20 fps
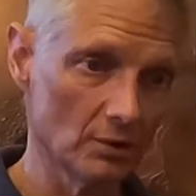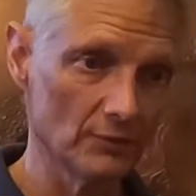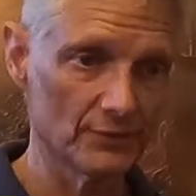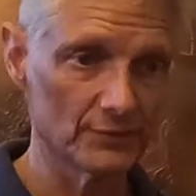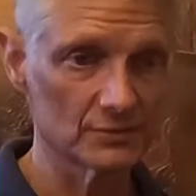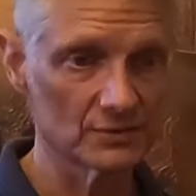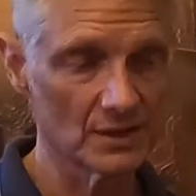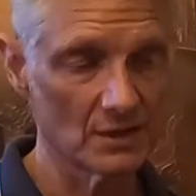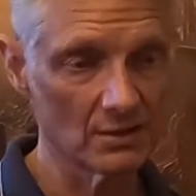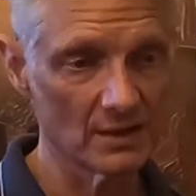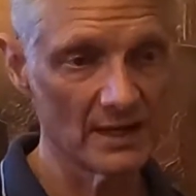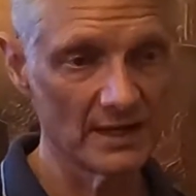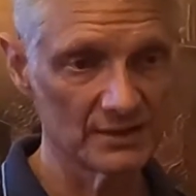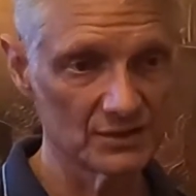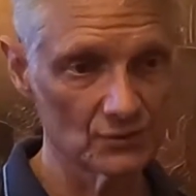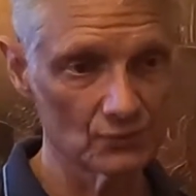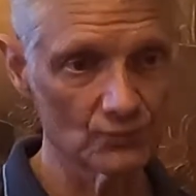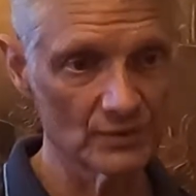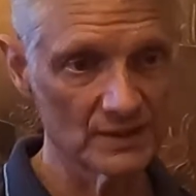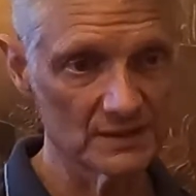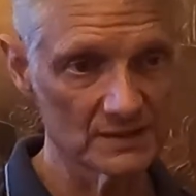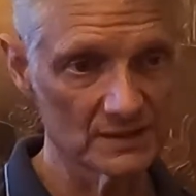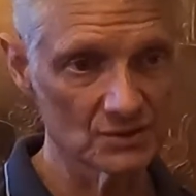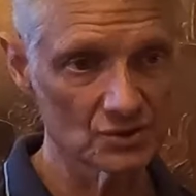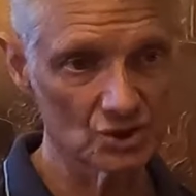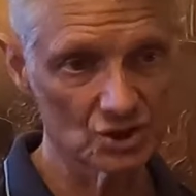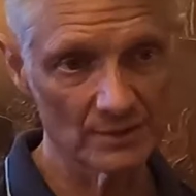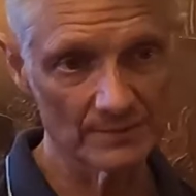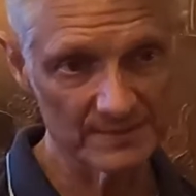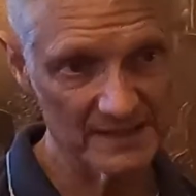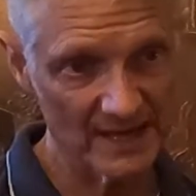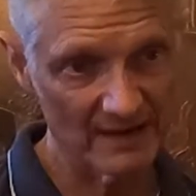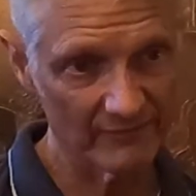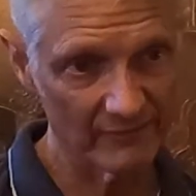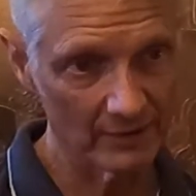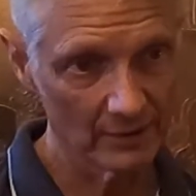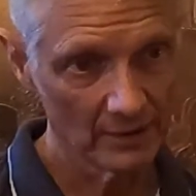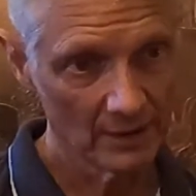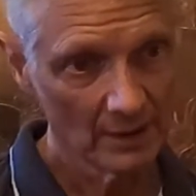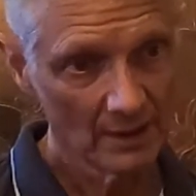There's all kinds of reasons ships have
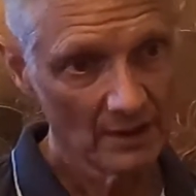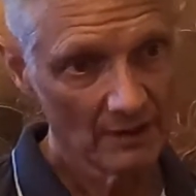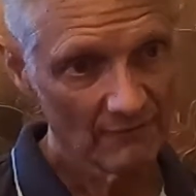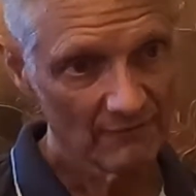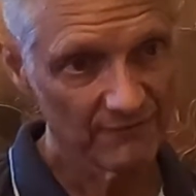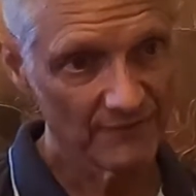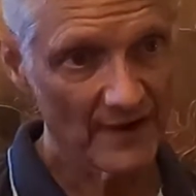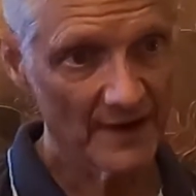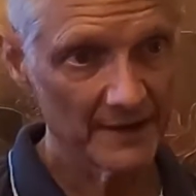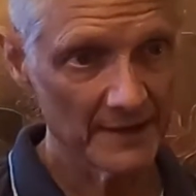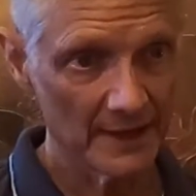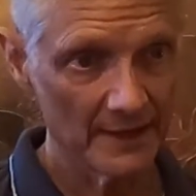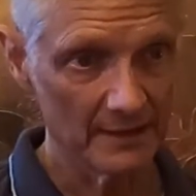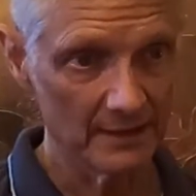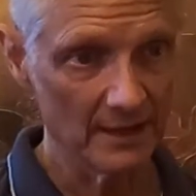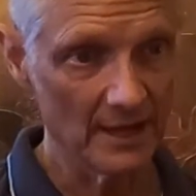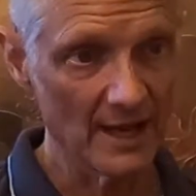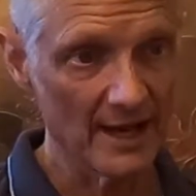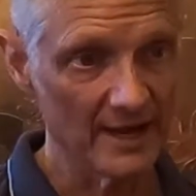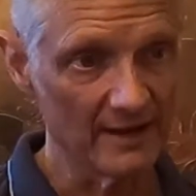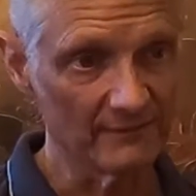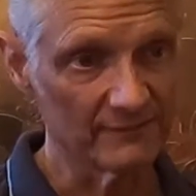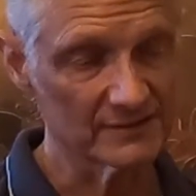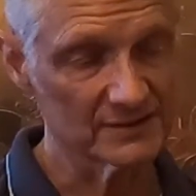a finite life,